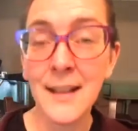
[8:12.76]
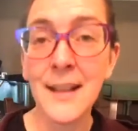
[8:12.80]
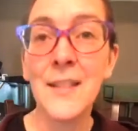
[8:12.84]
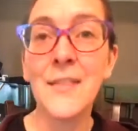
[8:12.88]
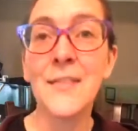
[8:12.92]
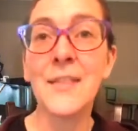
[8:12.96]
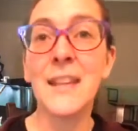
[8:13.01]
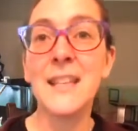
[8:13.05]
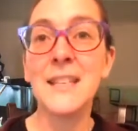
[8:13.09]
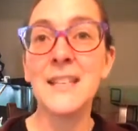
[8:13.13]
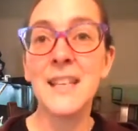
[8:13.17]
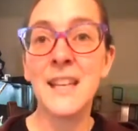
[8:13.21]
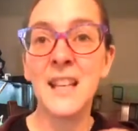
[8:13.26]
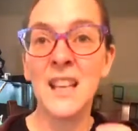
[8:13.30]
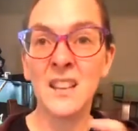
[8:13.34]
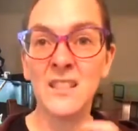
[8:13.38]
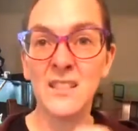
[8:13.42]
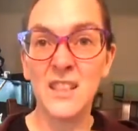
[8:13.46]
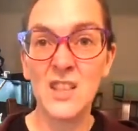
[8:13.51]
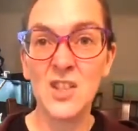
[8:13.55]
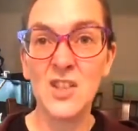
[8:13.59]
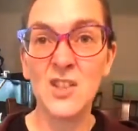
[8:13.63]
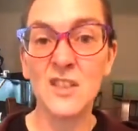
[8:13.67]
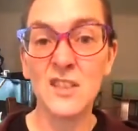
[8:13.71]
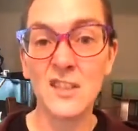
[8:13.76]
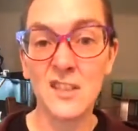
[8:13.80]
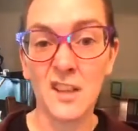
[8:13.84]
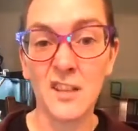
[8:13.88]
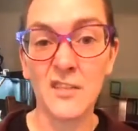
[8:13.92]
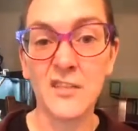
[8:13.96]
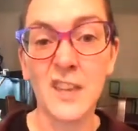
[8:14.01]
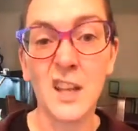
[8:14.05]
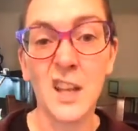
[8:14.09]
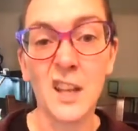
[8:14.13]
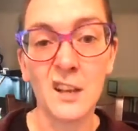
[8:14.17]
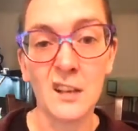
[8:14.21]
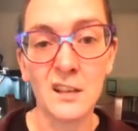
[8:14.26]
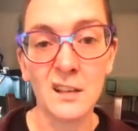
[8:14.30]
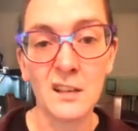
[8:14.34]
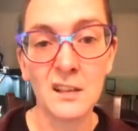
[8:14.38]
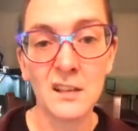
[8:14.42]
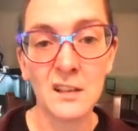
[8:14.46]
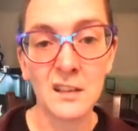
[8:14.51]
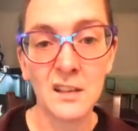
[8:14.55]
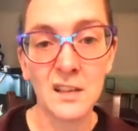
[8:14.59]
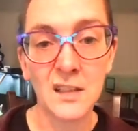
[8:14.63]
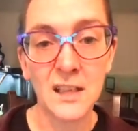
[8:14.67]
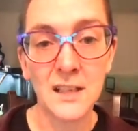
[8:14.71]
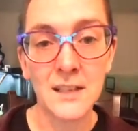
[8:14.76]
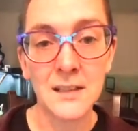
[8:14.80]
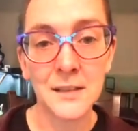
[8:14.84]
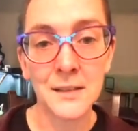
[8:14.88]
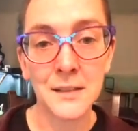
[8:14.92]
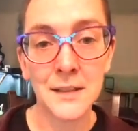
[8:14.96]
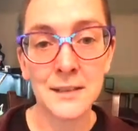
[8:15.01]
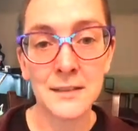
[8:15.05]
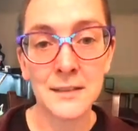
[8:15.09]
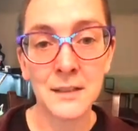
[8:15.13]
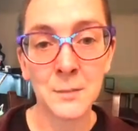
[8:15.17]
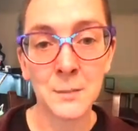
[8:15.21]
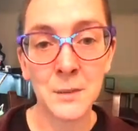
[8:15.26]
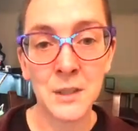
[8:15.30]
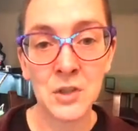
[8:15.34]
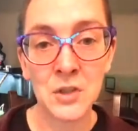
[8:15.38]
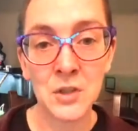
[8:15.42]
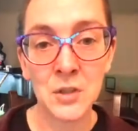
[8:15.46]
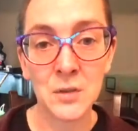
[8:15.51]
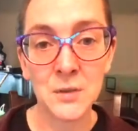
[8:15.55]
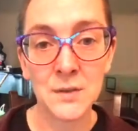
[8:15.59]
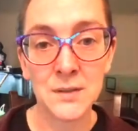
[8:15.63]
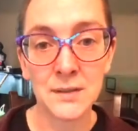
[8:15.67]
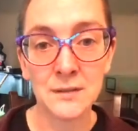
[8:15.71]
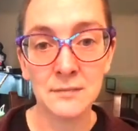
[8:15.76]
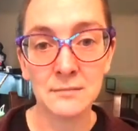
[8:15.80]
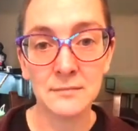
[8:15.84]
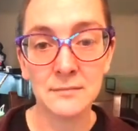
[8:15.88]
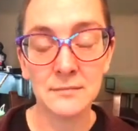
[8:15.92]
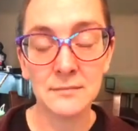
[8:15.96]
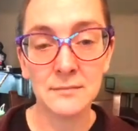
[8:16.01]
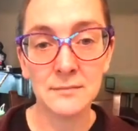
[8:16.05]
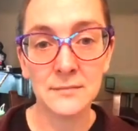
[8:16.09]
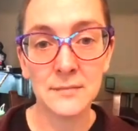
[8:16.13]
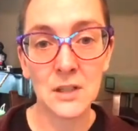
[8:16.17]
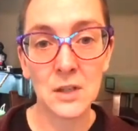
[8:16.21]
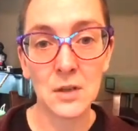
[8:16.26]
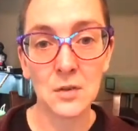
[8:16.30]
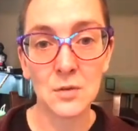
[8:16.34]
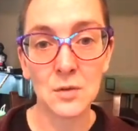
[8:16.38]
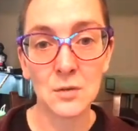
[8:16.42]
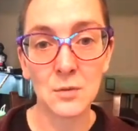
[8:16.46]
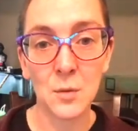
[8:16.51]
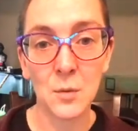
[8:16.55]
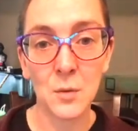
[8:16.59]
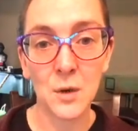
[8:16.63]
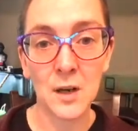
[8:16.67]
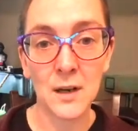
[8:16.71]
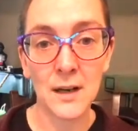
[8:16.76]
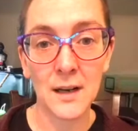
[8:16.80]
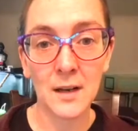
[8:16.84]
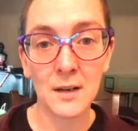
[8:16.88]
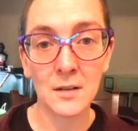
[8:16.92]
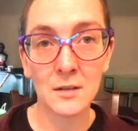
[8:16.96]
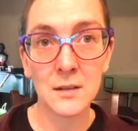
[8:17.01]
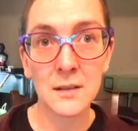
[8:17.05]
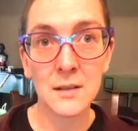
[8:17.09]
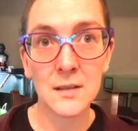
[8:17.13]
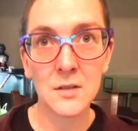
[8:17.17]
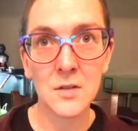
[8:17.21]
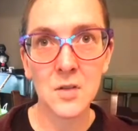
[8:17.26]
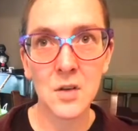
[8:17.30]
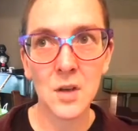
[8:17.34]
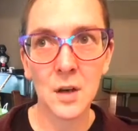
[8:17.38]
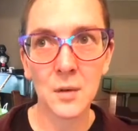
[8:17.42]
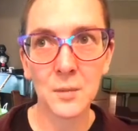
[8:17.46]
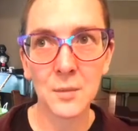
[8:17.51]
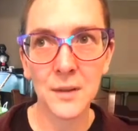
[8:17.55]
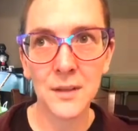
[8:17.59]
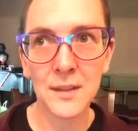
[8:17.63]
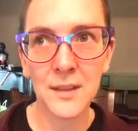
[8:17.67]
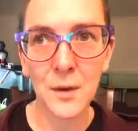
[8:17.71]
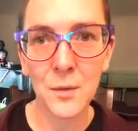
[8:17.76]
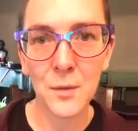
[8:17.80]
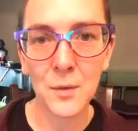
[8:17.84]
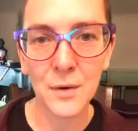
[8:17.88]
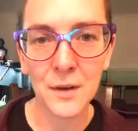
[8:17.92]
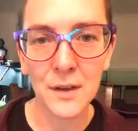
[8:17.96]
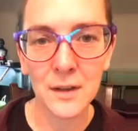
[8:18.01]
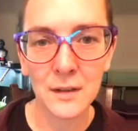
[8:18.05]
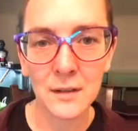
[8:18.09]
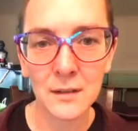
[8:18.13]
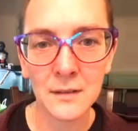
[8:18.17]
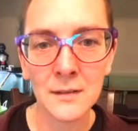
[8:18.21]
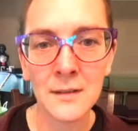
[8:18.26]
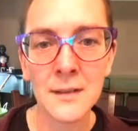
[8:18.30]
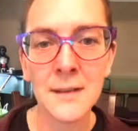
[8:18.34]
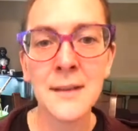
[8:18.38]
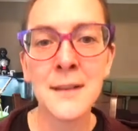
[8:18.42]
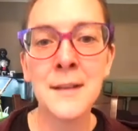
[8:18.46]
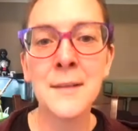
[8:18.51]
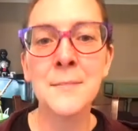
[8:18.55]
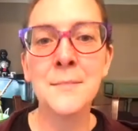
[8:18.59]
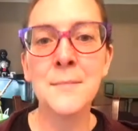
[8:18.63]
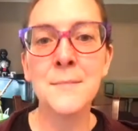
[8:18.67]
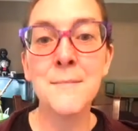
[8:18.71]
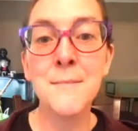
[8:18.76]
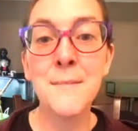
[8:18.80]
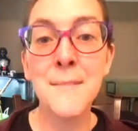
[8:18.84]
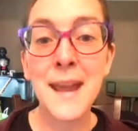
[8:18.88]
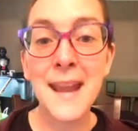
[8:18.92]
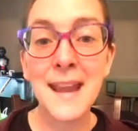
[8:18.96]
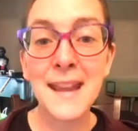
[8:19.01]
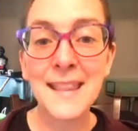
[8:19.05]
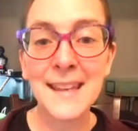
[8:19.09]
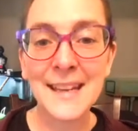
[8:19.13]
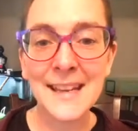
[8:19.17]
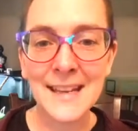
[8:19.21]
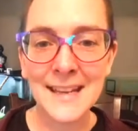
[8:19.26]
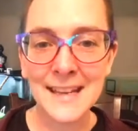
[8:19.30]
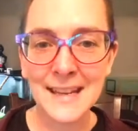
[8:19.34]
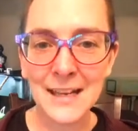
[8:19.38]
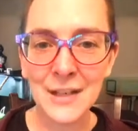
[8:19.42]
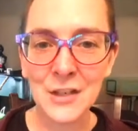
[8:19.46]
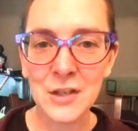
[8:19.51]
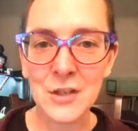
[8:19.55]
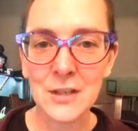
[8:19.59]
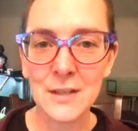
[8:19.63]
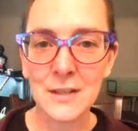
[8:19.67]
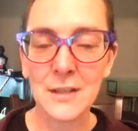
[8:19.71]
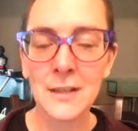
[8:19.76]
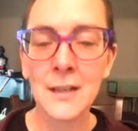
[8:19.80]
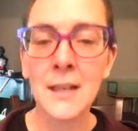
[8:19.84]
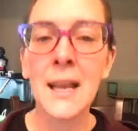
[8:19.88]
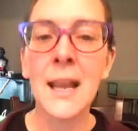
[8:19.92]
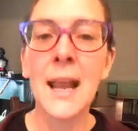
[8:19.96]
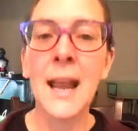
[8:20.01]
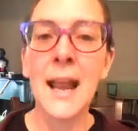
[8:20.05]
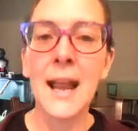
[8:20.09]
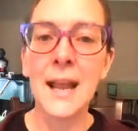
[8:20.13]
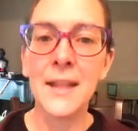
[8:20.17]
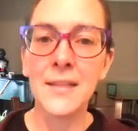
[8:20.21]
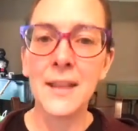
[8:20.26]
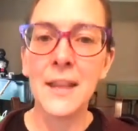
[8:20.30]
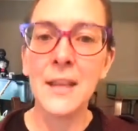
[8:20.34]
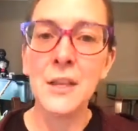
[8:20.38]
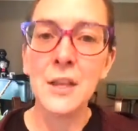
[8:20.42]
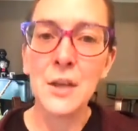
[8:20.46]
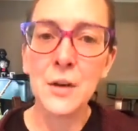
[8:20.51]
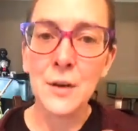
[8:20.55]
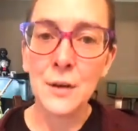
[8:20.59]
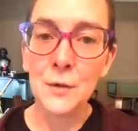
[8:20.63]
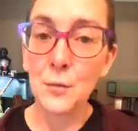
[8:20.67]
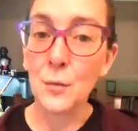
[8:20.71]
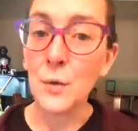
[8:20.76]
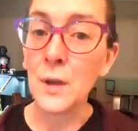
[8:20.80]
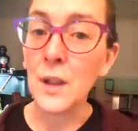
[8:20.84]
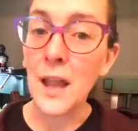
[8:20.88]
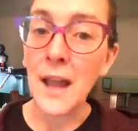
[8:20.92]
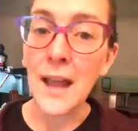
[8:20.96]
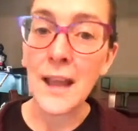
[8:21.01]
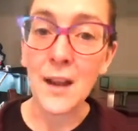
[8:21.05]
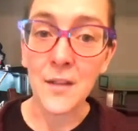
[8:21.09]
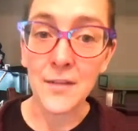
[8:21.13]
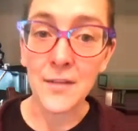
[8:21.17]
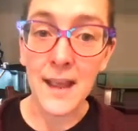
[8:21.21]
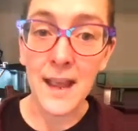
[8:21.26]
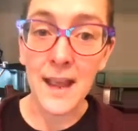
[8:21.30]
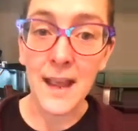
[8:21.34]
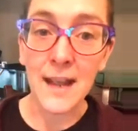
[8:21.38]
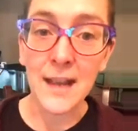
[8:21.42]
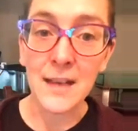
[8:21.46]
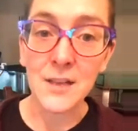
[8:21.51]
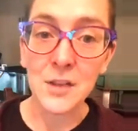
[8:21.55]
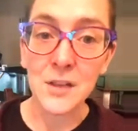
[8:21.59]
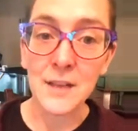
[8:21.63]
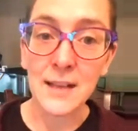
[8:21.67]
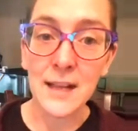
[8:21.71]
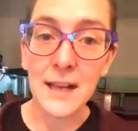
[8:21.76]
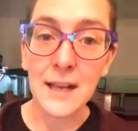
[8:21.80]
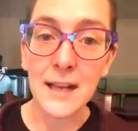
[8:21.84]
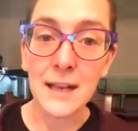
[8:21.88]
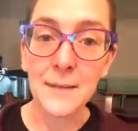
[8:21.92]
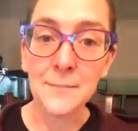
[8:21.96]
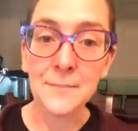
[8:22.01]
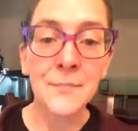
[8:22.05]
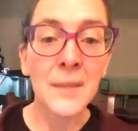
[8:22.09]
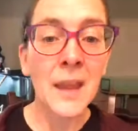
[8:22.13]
than to convince yourself that I need to lace up my shoes and go do a workout. Start with the oil, make the connection, and then you can rely on that as you need it.